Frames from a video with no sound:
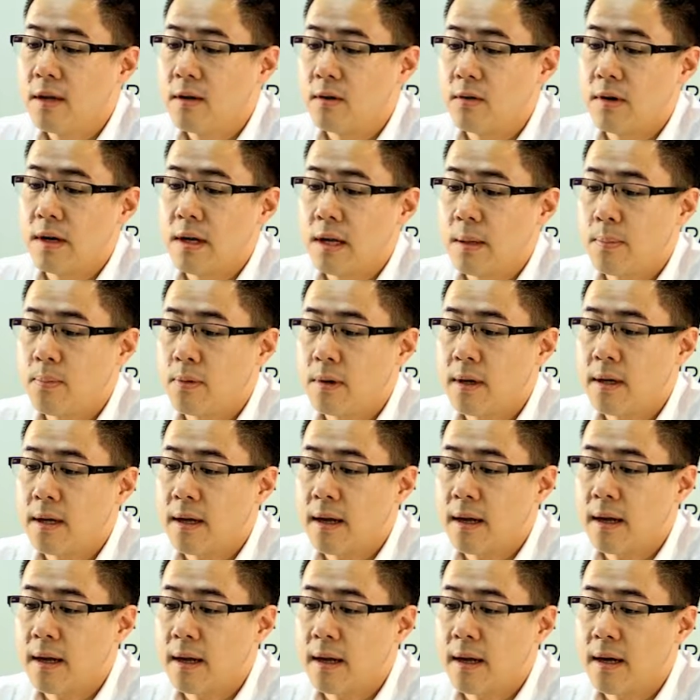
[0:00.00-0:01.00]
3D
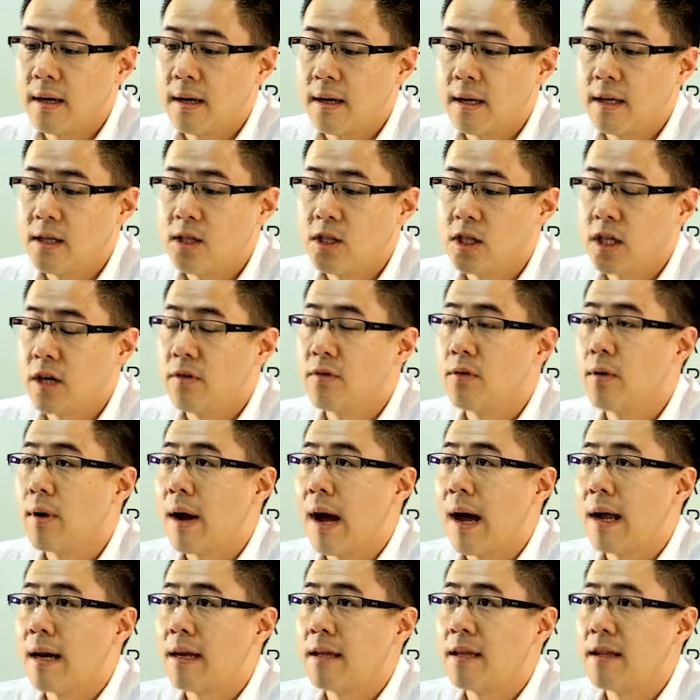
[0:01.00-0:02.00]
printing and in general
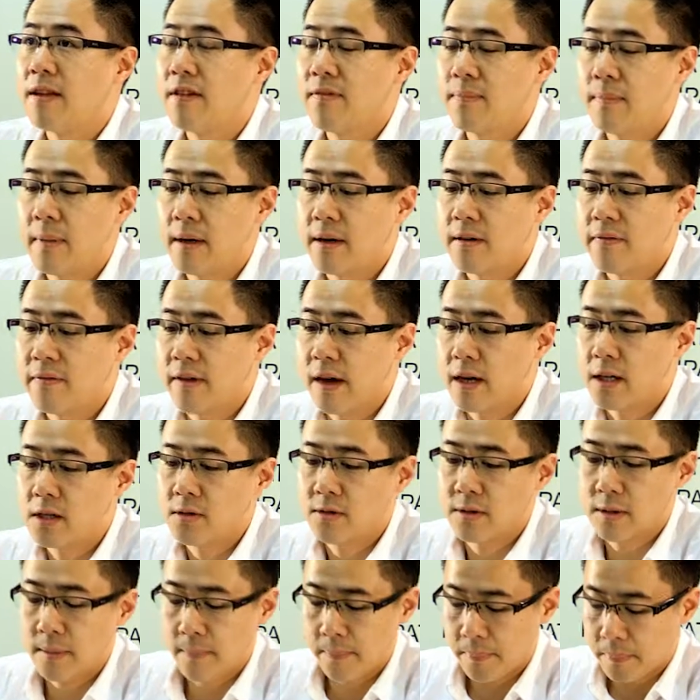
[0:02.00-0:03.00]
additive
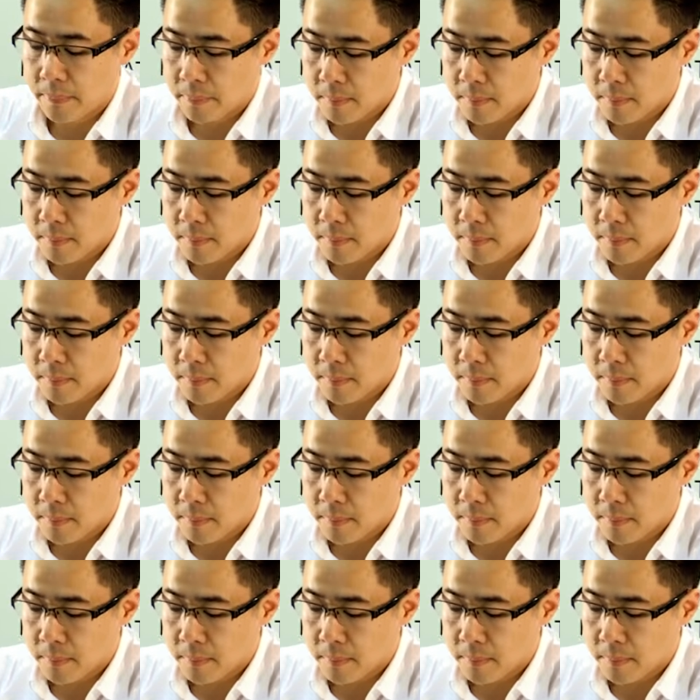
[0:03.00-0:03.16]
manufacturing.